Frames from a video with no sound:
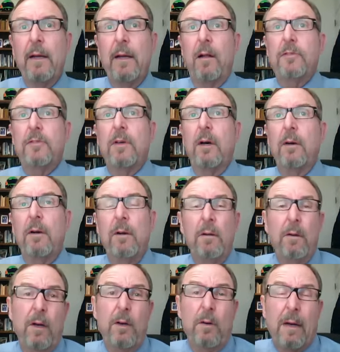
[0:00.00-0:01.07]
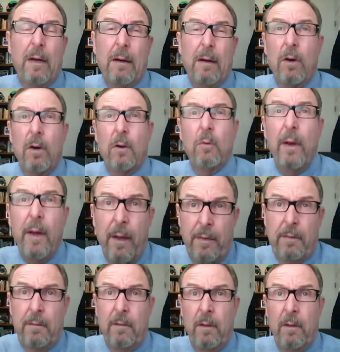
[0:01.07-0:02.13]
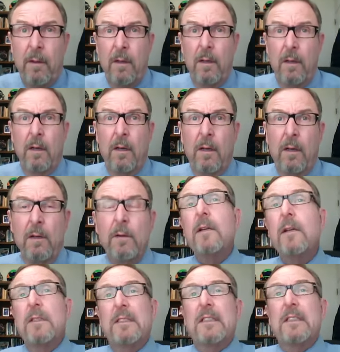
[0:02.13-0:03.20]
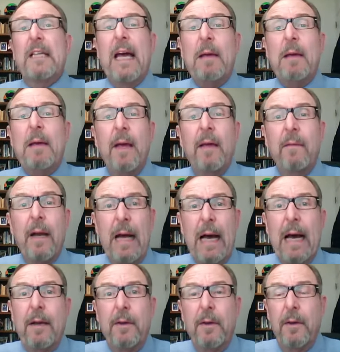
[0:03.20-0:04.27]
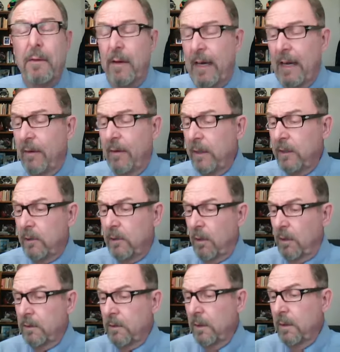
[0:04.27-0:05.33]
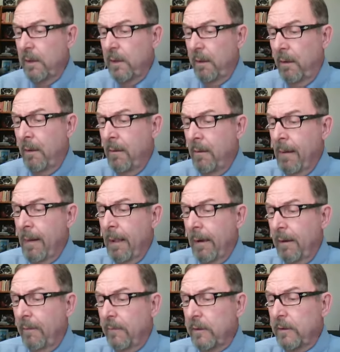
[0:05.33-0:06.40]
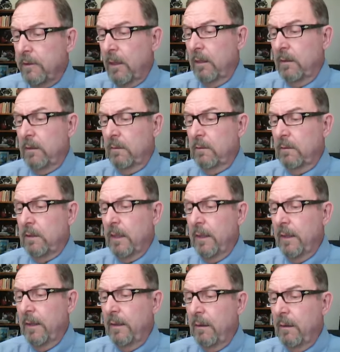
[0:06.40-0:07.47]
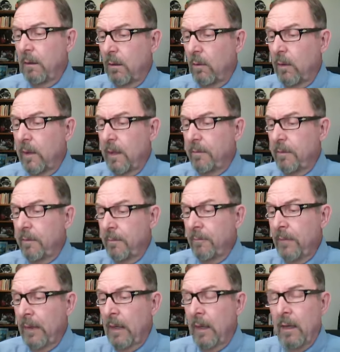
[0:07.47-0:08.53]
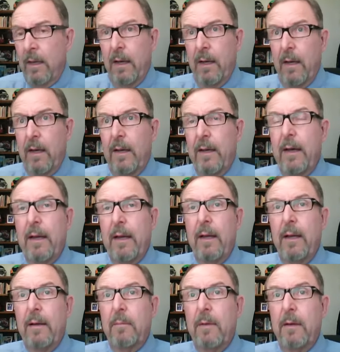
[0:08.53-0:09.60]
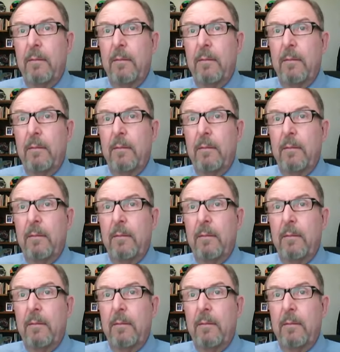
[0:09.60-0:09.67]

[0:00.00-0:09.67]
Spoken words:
it also, who do I work with? Who does the same thing that I do, that I've been charged to do on the church on Sunday or whenever. It